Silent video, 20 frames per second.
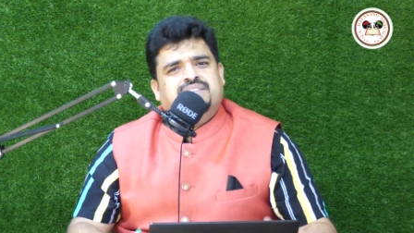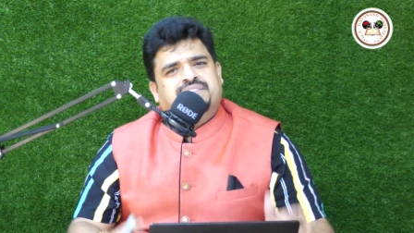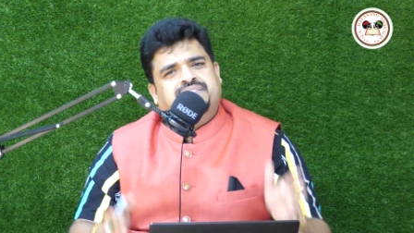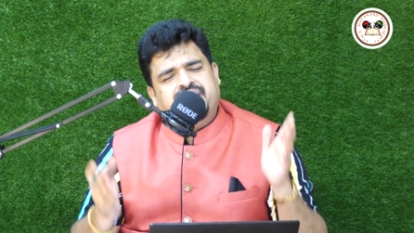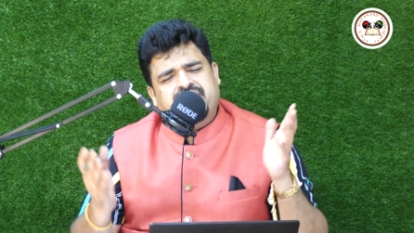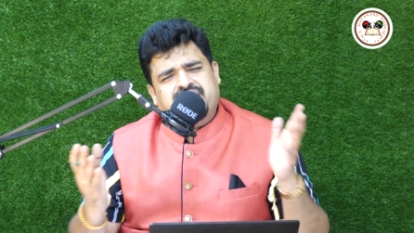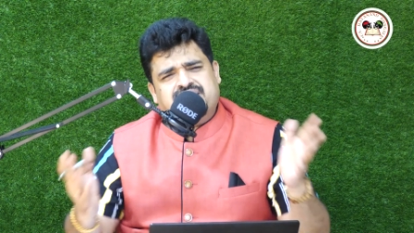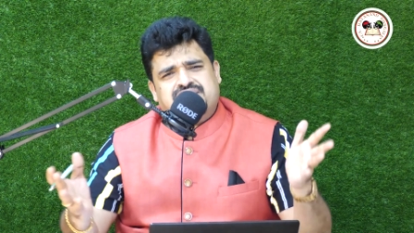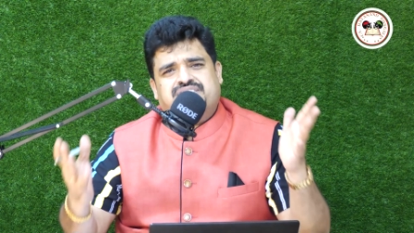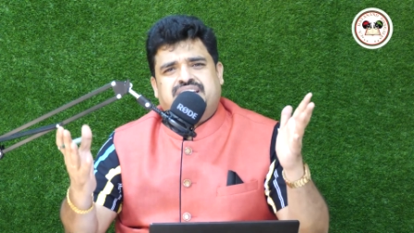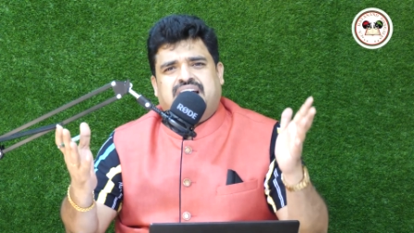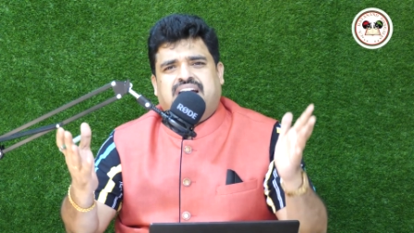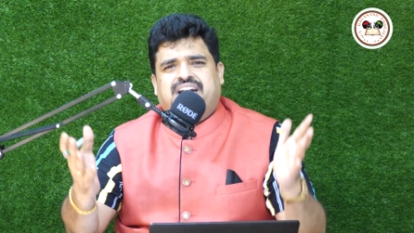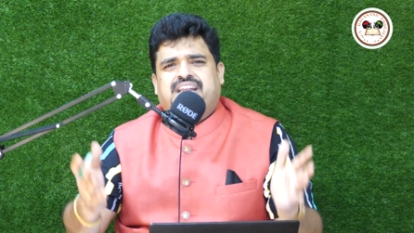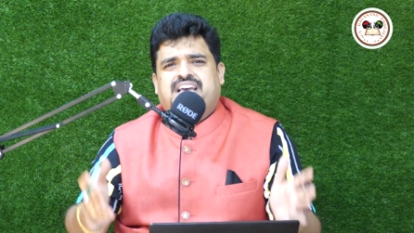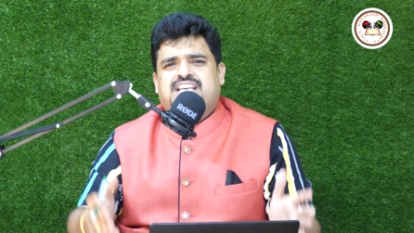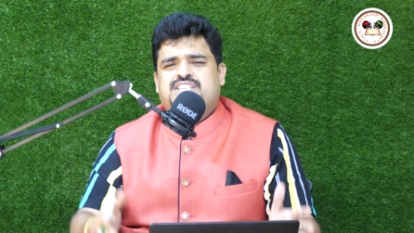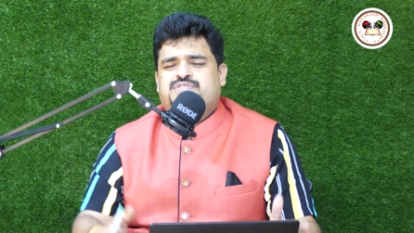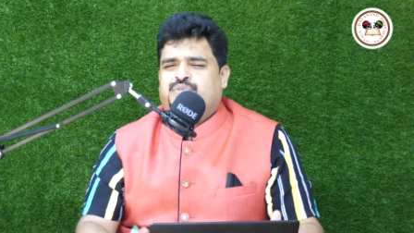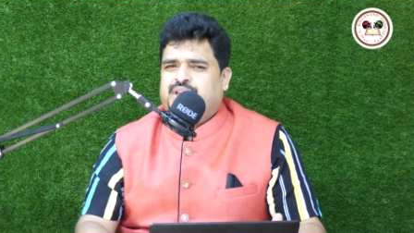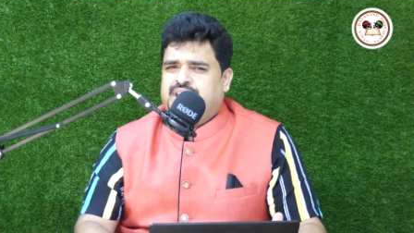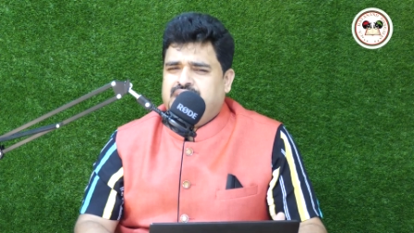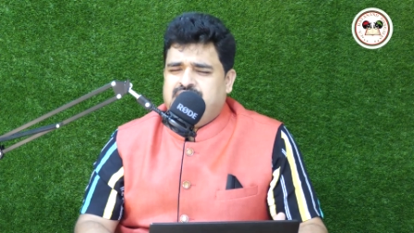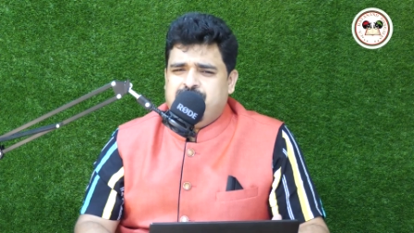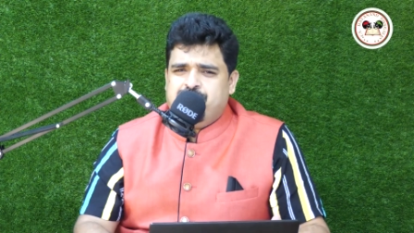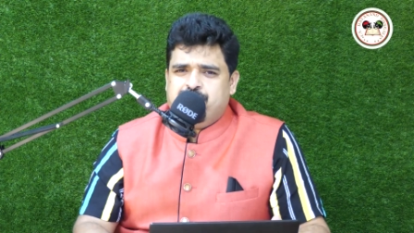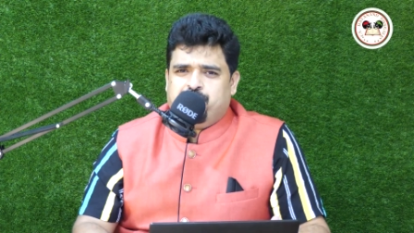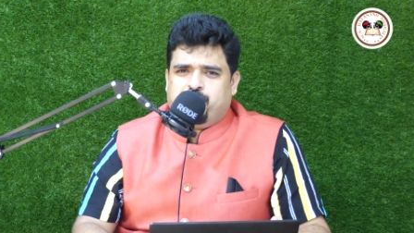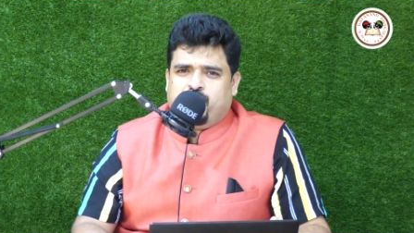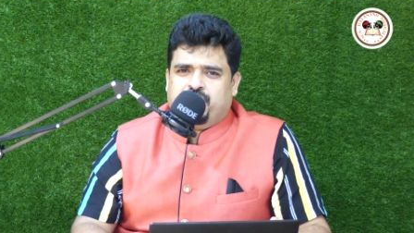This data is very
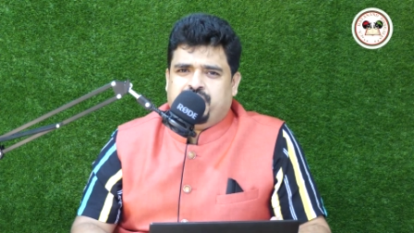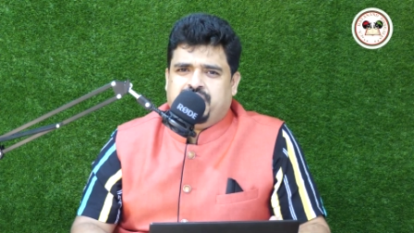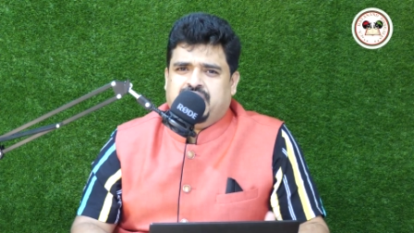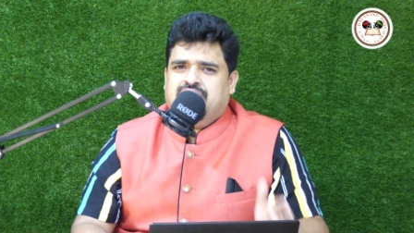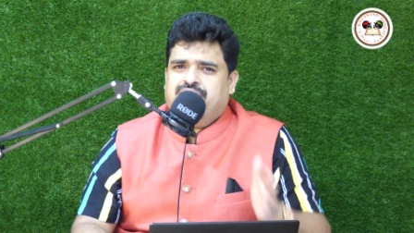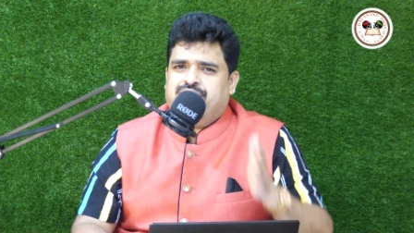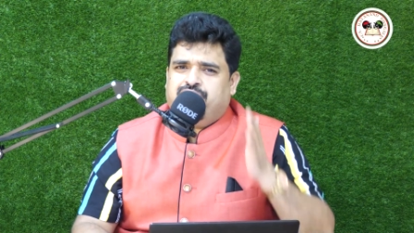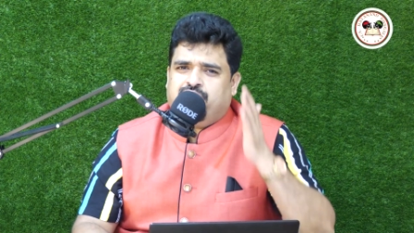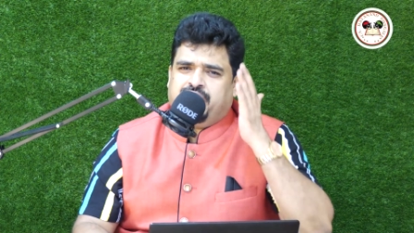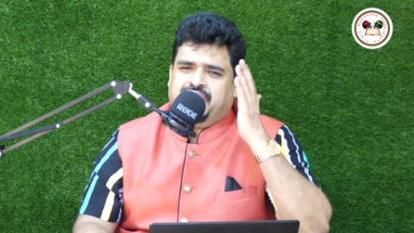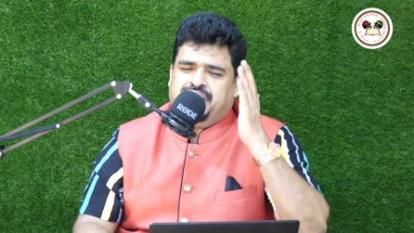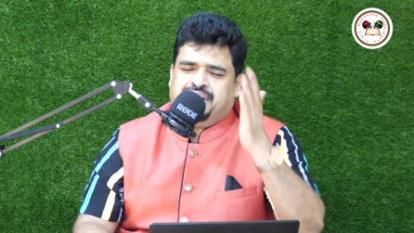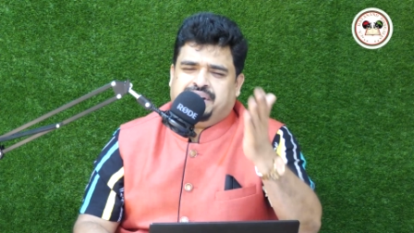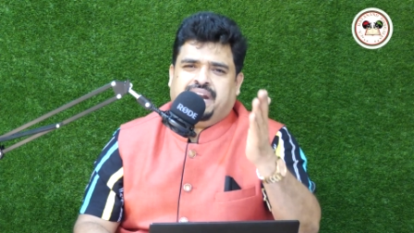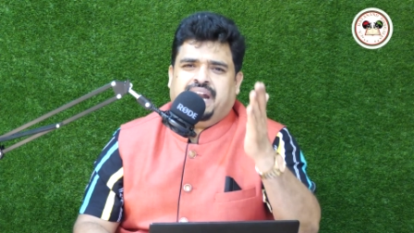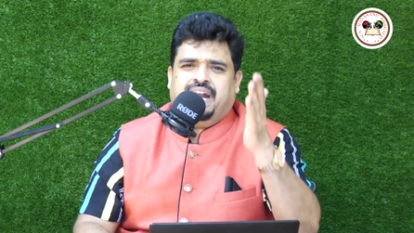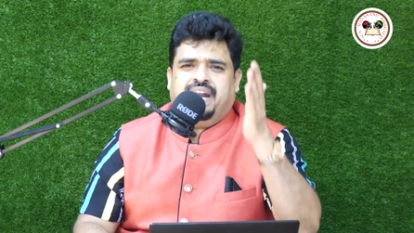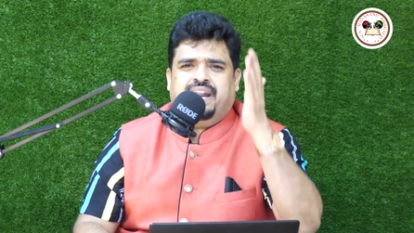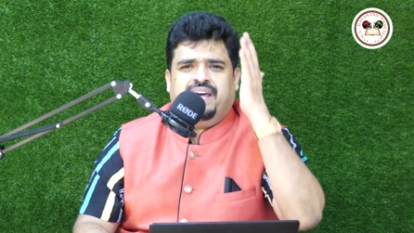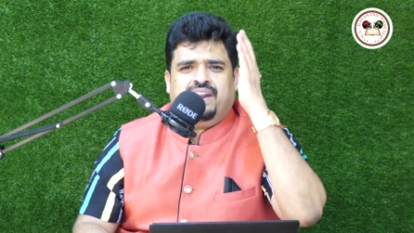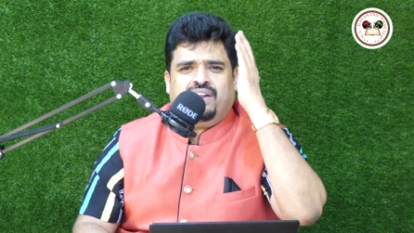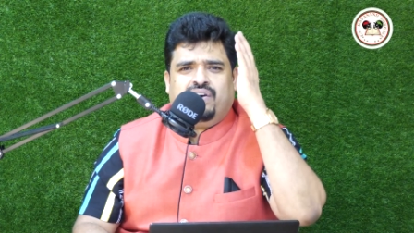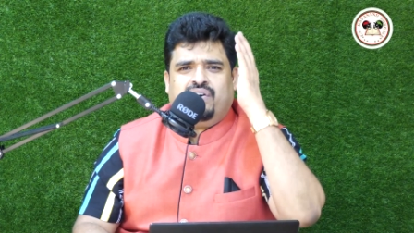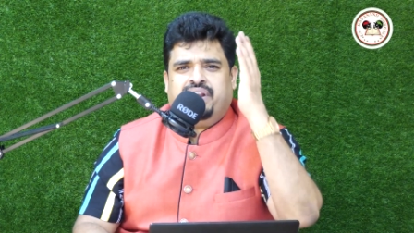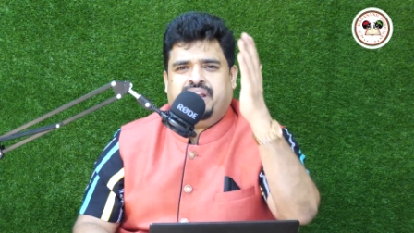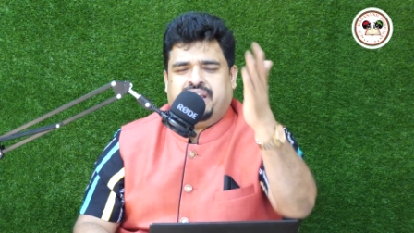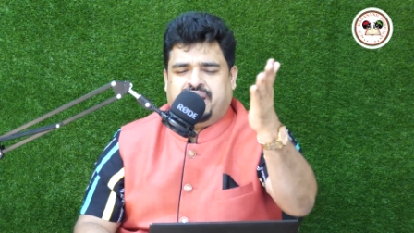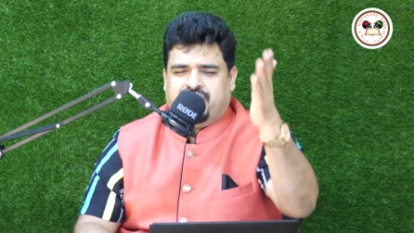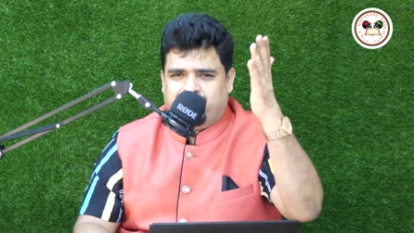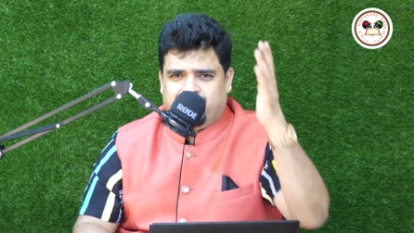important for a trader or
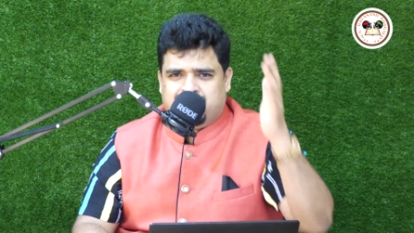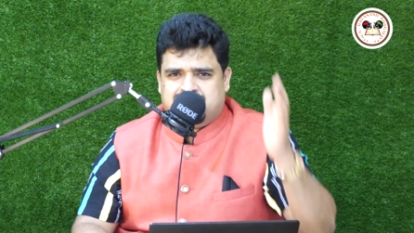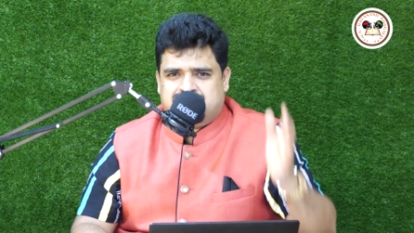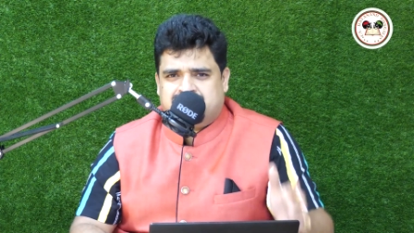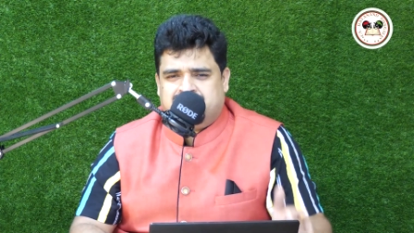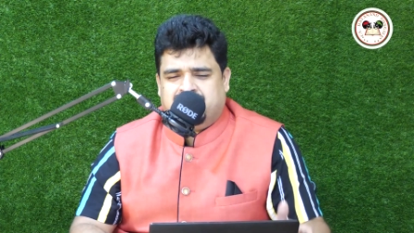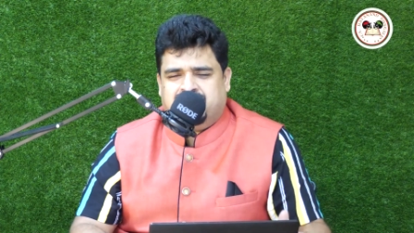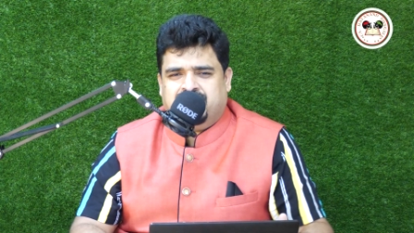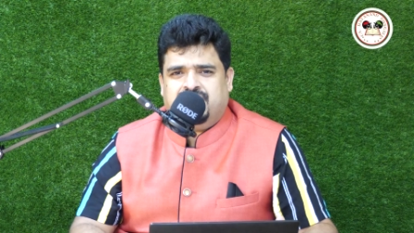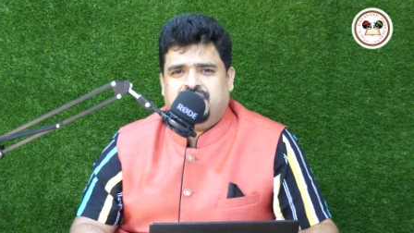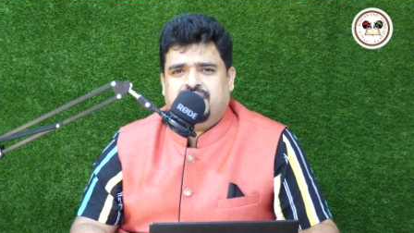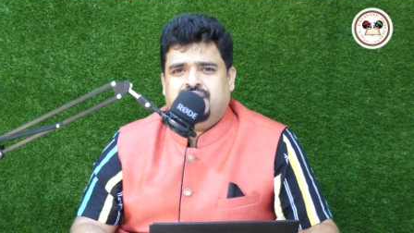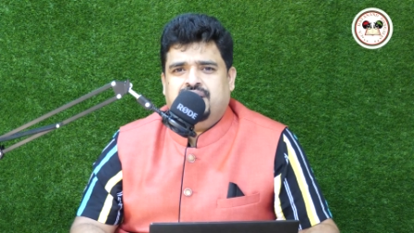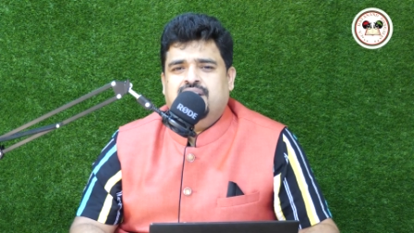an investor